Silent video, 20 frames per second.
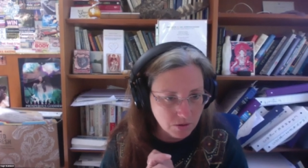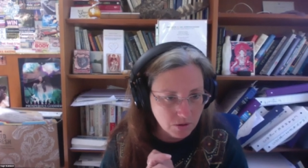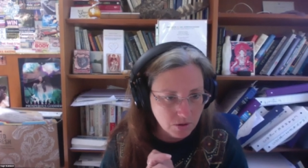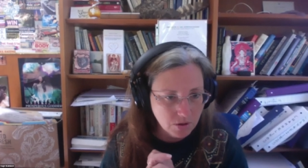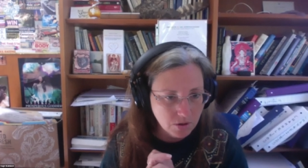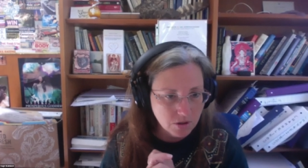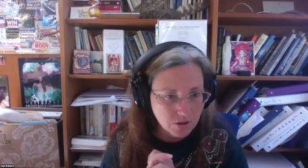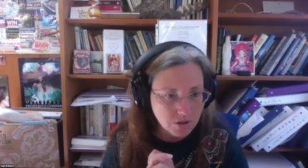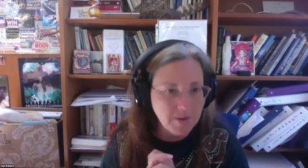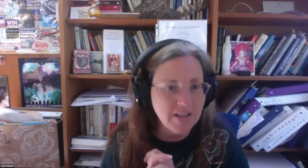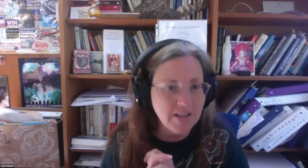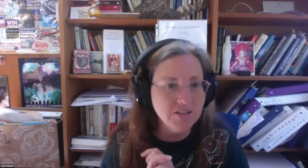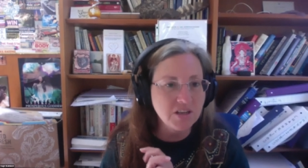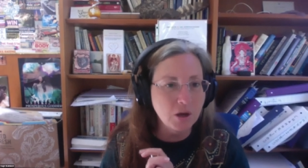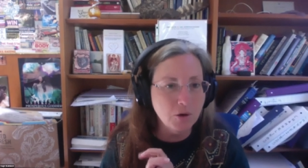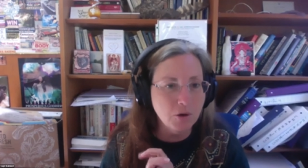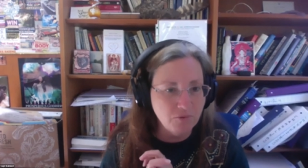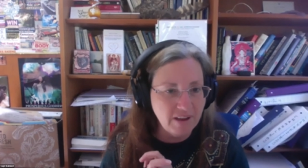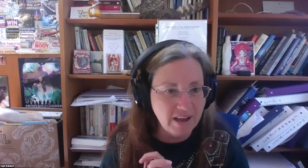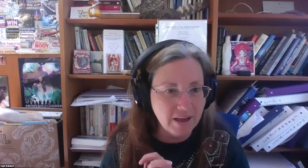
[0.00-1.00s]
Okay. Depends
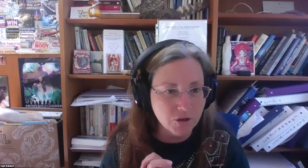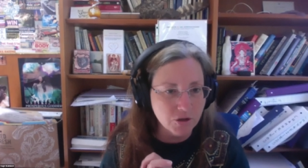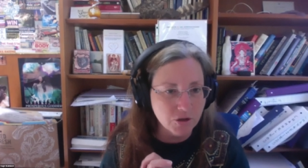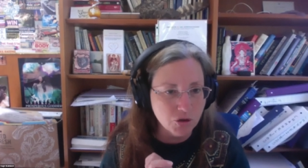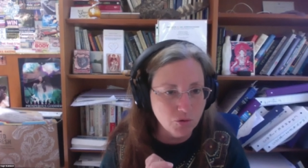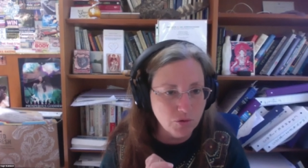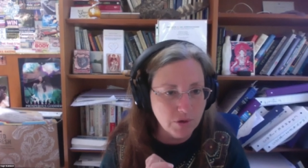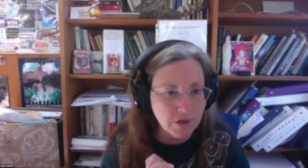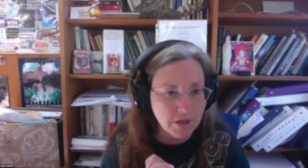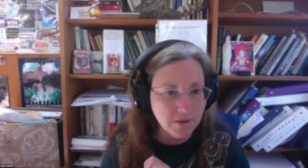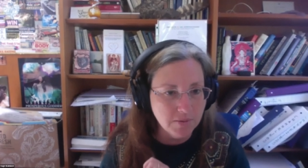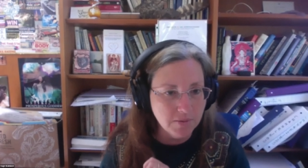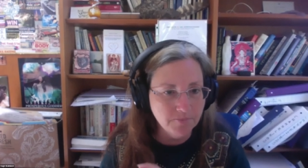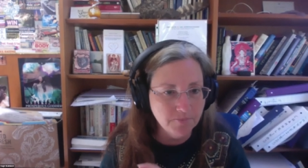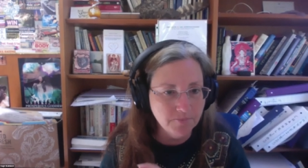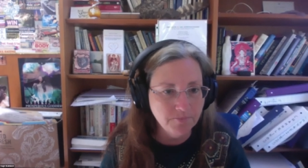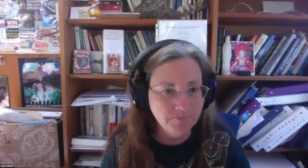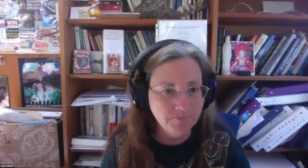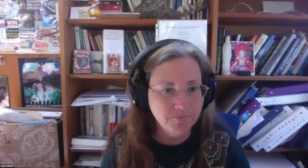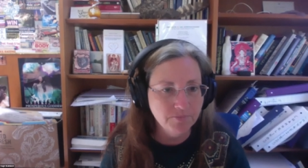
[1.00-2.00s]
how fast you read
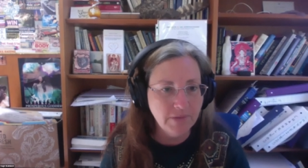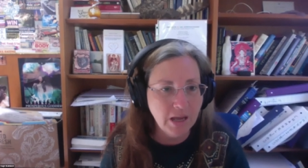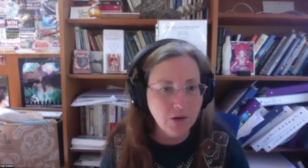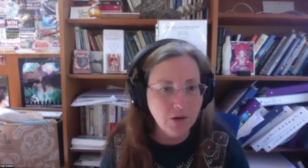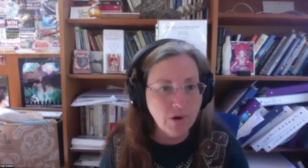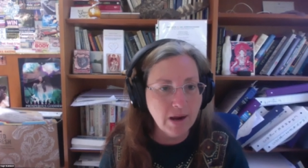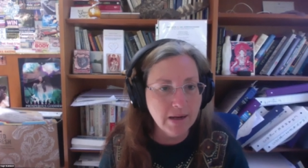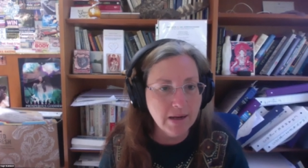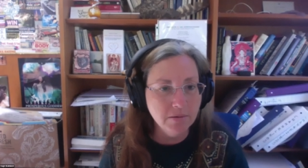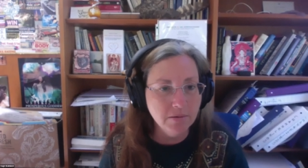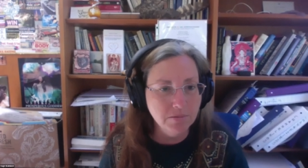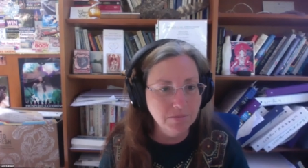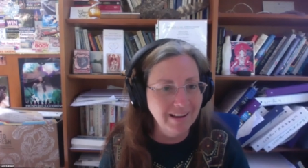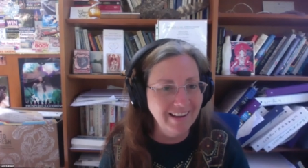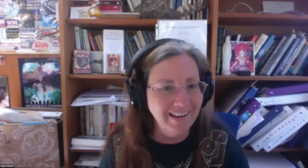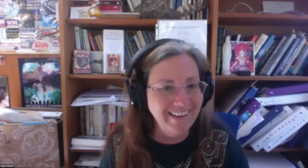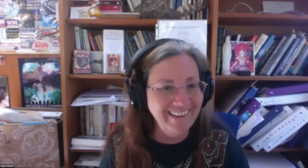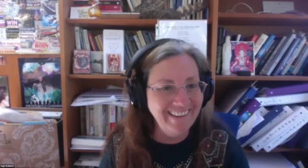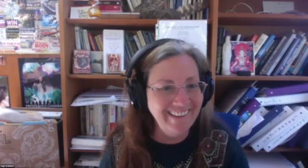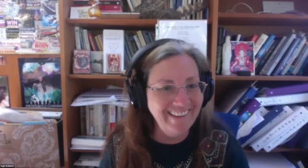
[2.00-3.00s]
and write.
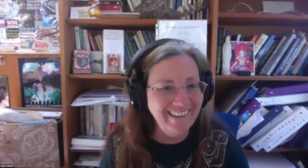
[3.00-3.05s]
I